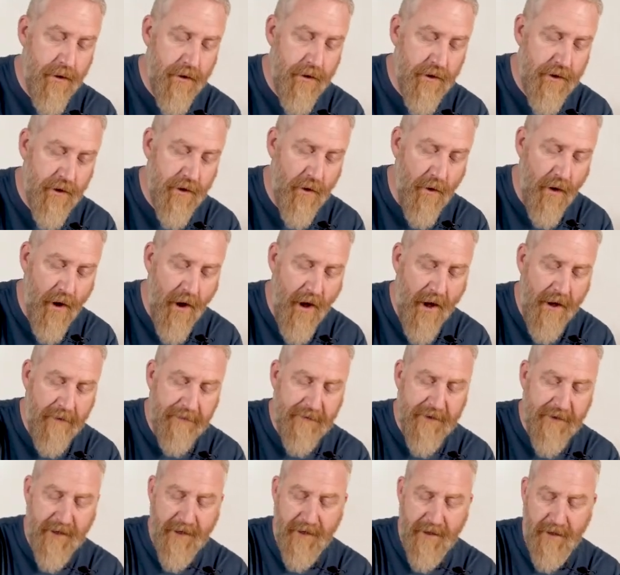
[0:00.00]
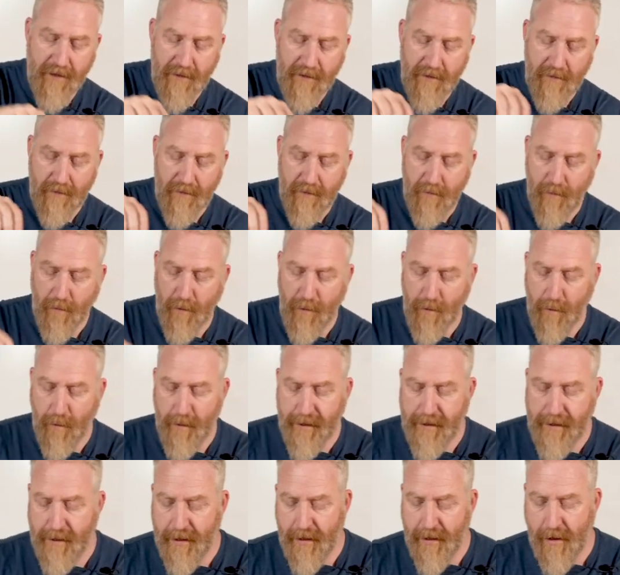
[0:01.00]
So often, when
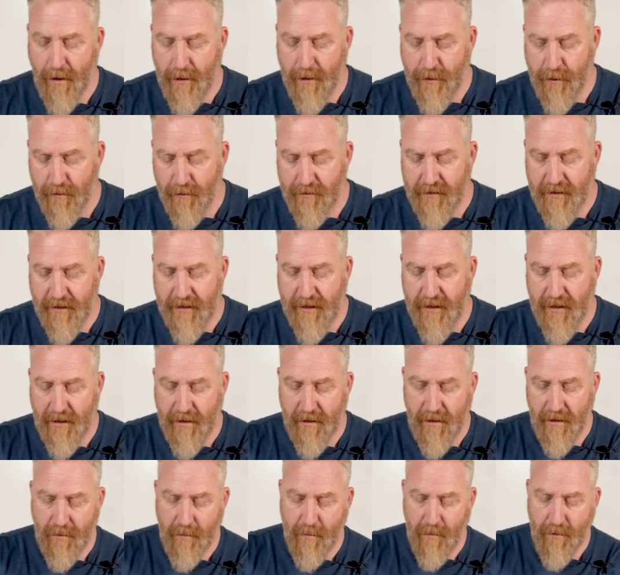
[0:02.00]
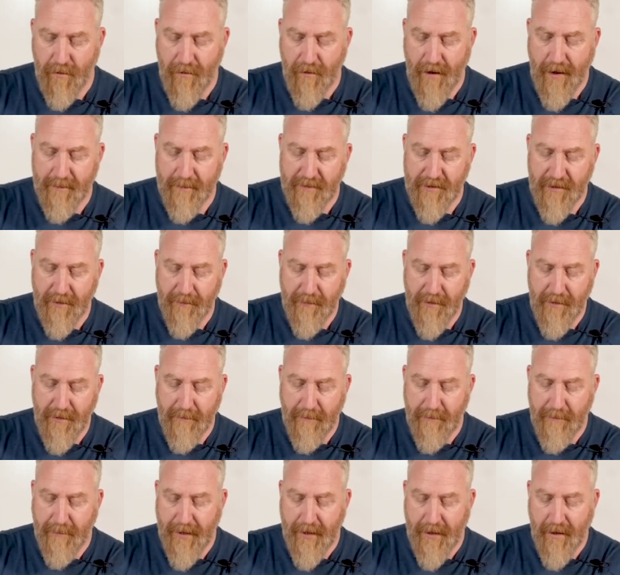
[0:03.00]
we are using gear, we'll grab something
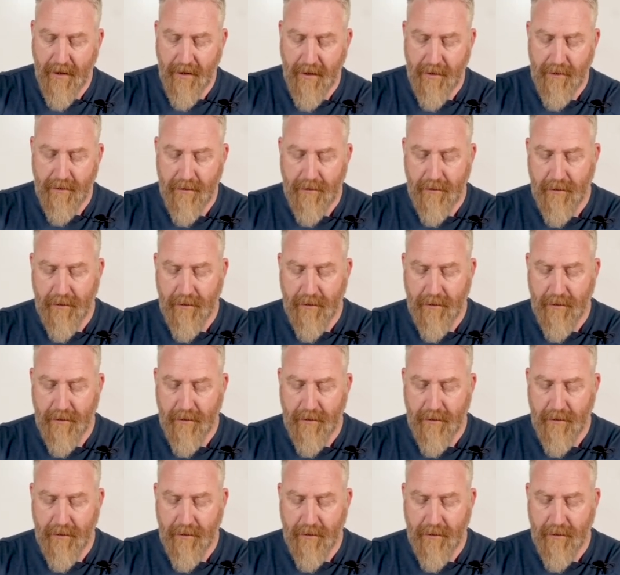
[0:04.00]
bigger.